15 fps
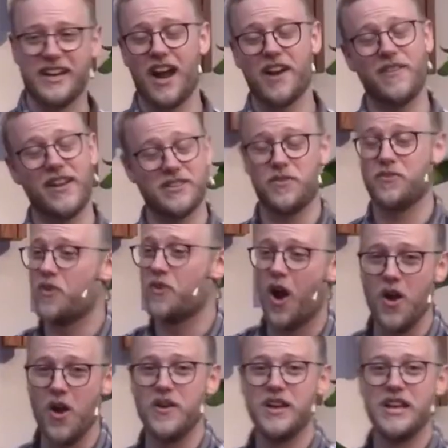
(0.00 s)
I'd have had to
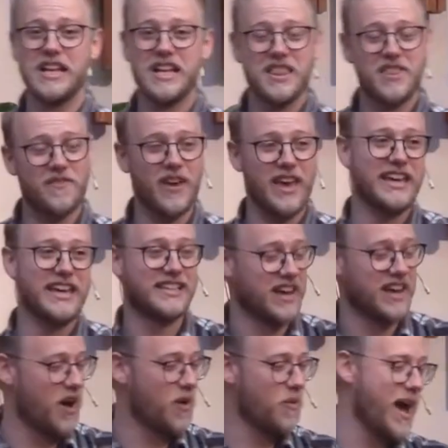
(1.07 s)
throw the
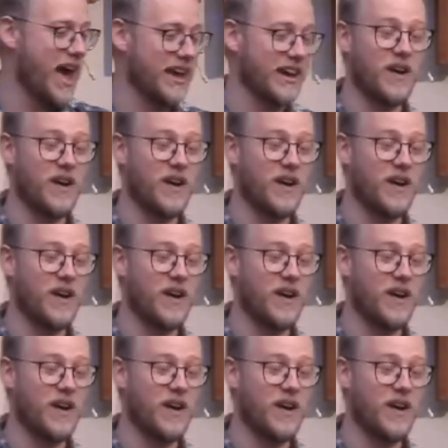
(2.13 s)
fajita away.